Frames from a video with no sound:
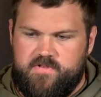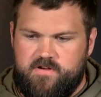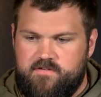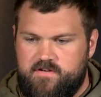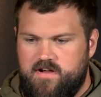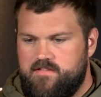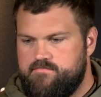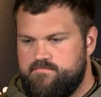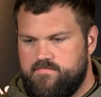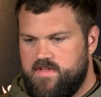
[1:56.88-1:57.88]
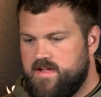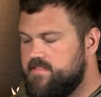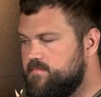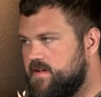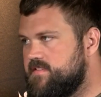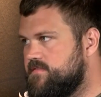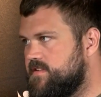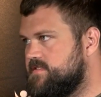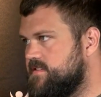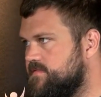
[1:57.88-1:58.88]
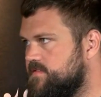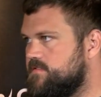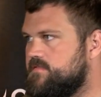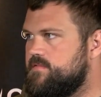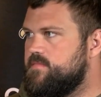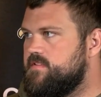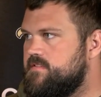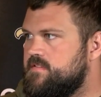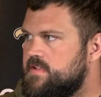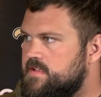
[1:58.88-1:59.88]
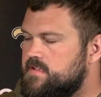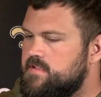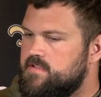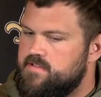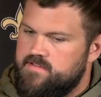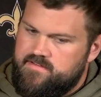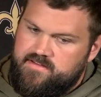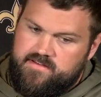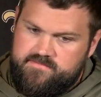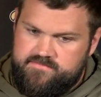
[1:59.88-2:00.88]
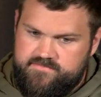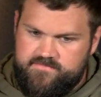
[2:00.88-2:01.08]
you know, overall, they got the best of us on a few of them, and you know,